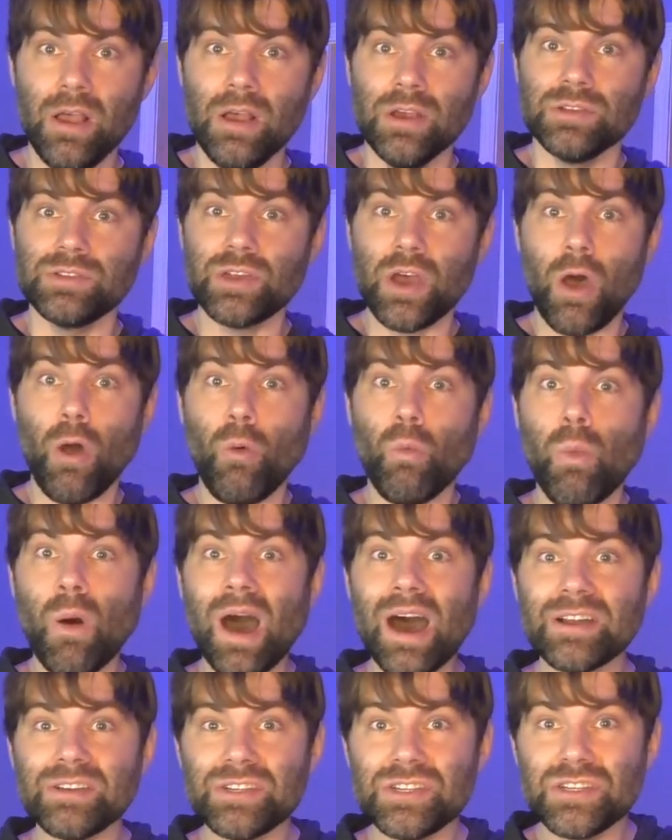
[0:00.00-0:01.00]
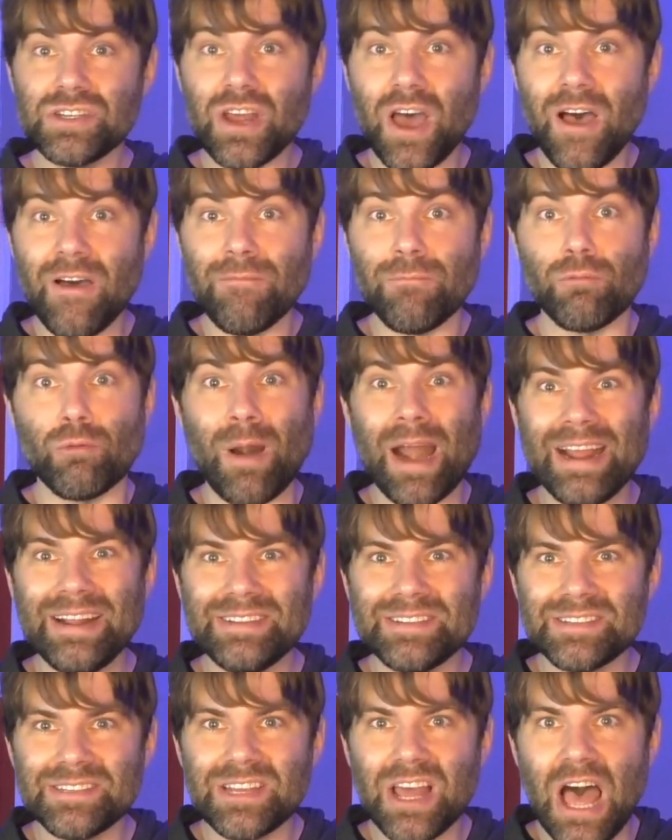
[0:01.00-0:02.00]
So watch stuff,
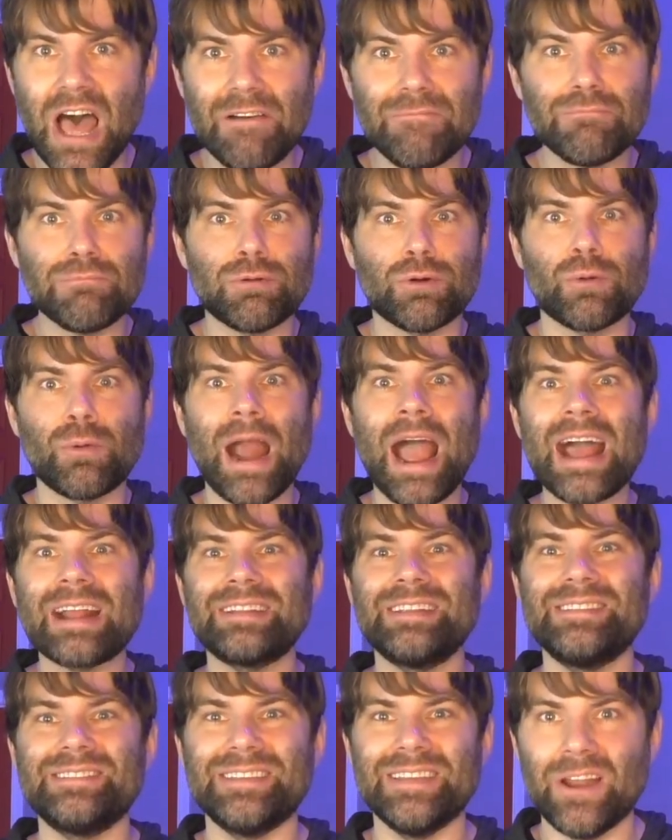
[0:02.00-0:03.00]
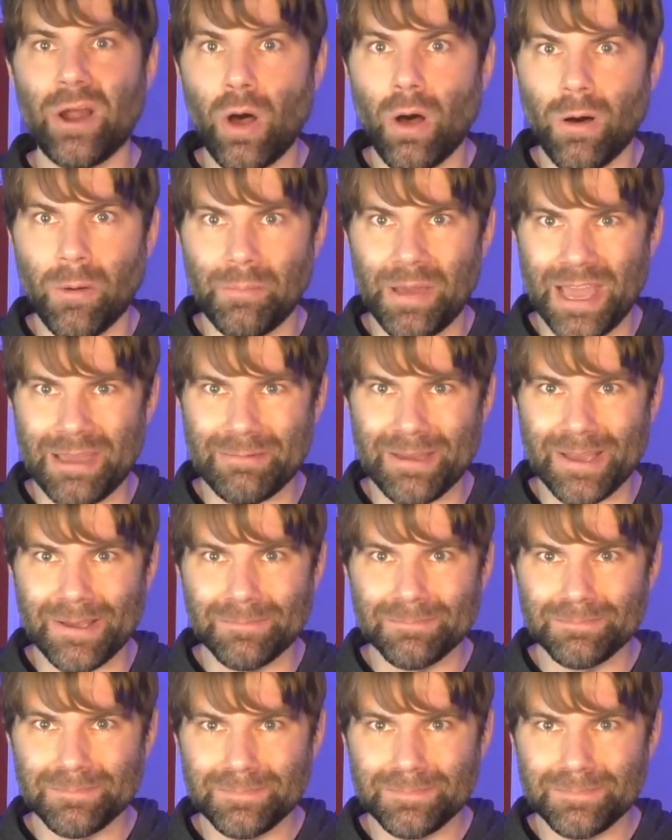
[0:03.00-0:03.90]
write stuff, practice it all, baby.